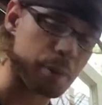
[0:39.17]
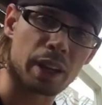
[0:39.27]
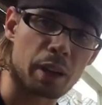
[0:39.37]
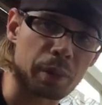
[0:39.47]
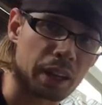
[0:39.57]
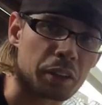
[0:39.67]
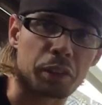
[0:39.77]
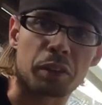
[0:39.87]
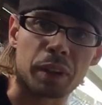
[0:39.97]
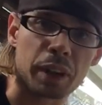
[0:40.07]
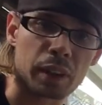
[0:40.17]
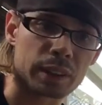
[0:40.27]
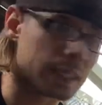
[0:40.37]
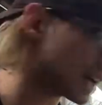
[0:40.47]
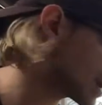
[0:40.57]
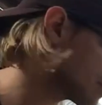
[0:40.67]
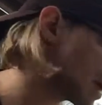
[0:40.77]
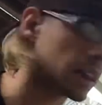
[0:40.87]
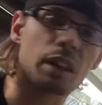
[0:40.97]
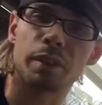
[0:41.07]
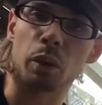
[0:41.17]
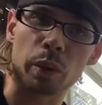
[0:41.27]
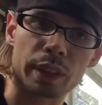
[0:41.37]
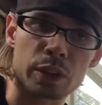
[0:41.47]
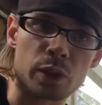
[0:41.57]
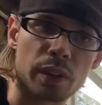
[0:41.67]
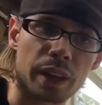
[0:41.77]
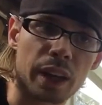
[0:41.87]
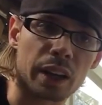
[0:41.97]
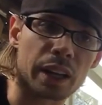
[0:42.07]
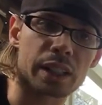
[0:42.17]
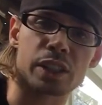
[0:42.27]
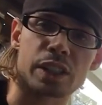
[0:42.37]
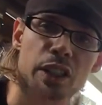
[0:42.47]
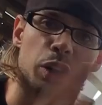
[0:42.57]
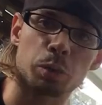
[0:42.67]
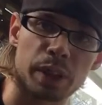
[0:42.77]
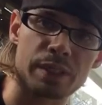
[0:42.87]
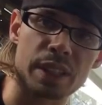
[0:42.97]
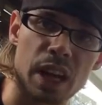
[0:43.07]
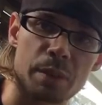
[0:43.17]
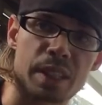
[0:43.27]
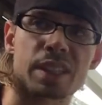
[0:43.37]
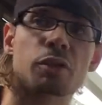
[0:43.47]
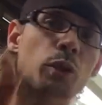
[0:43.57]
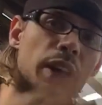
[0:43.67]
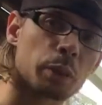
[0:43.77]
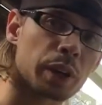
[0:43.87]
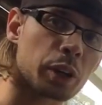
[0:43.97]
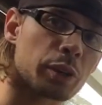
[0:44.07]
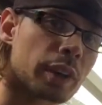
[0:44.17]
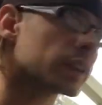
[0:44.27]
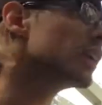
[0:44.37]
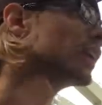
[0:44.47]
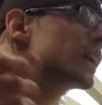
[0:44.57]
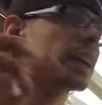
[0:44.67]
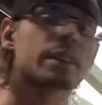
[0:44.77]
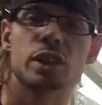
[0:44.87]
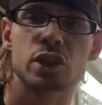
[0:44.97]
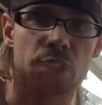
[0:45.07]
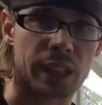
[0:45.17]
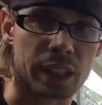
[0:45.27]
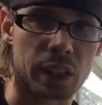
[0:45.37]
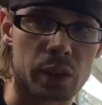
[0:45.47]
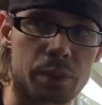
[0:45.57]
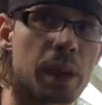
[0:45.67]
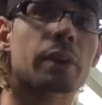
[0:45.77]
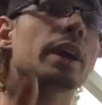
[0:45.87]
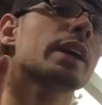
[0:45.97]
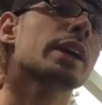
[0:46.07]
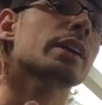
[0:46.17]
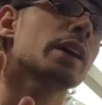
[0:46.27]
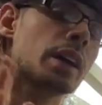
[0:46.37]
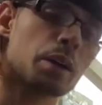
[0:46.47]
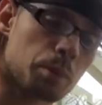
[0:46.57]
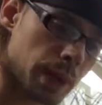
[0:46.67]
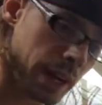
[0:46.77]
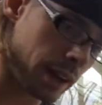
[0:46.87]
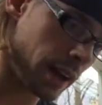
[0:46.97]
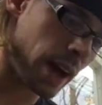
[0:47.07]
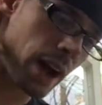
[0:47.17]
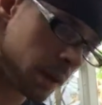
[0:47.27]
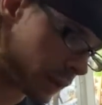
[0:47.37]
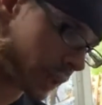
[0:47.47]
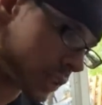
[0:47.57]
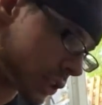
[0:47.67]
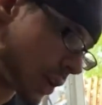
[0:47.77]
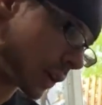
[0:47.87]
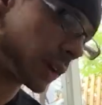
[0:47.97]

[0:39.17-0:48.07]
been coming here for a very long time. I love the orchids around the area. Just a little brief synopsis of what I went over. Yeah, there's a train that goes by right here. But I'm gonna show